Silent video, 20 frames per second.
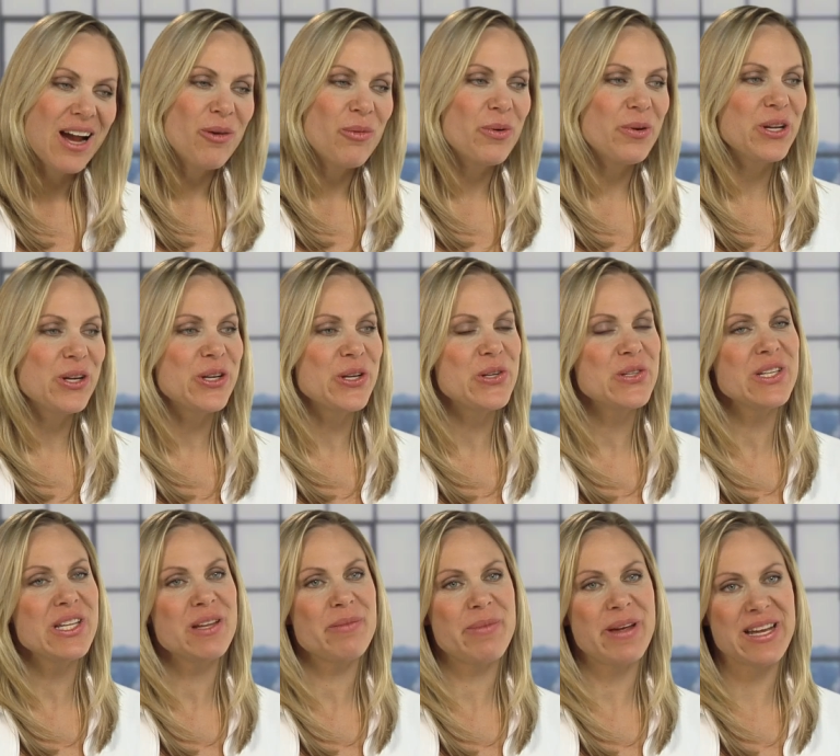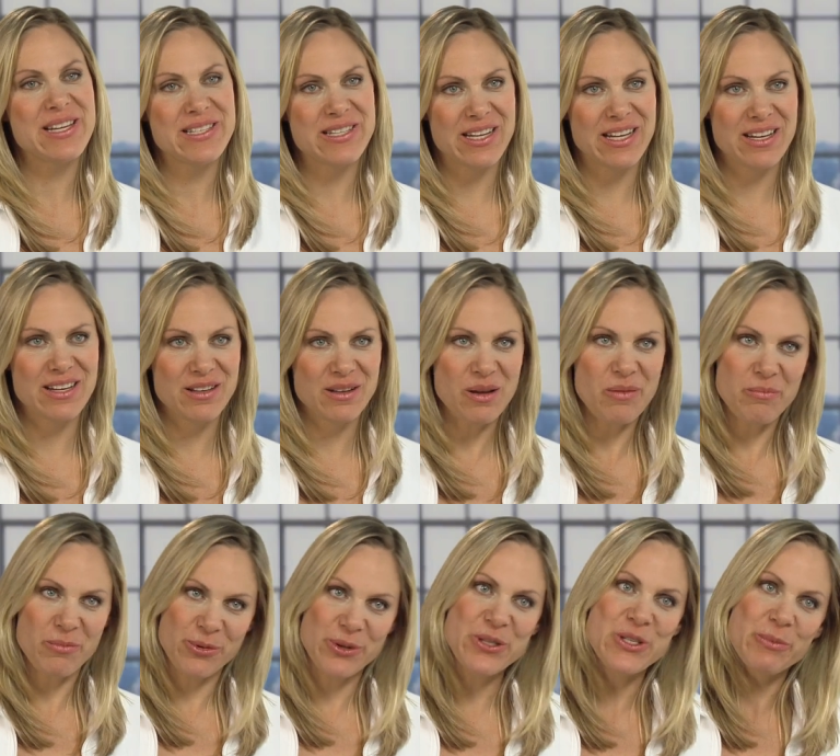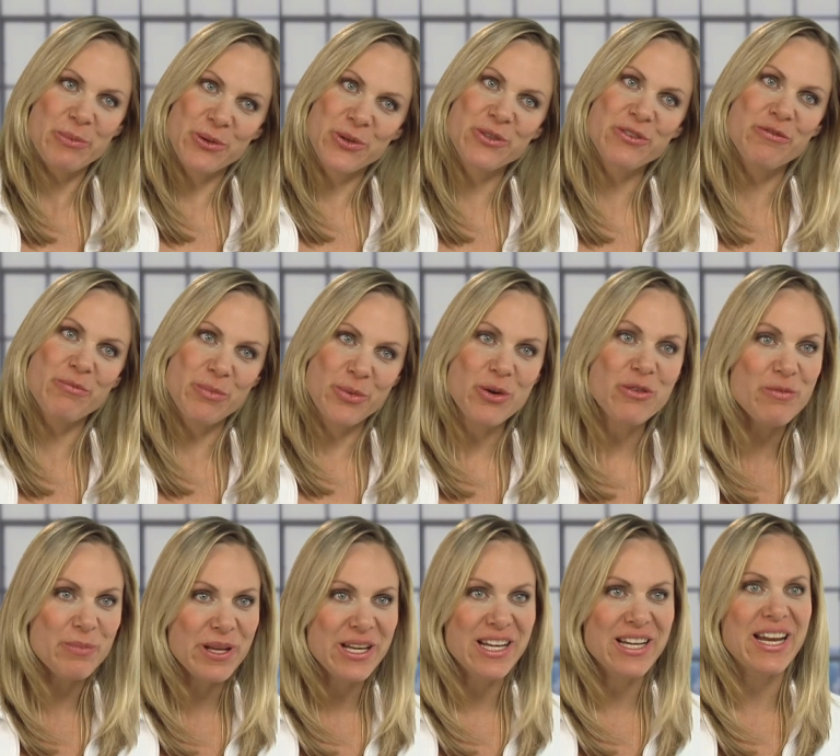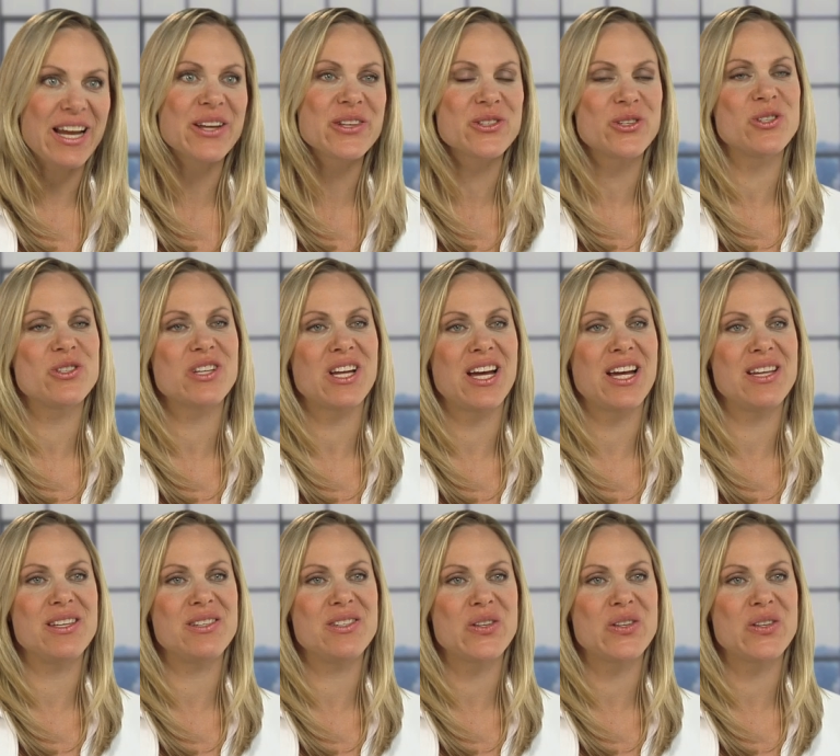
Well, you're using the basic principles of movement and exercise.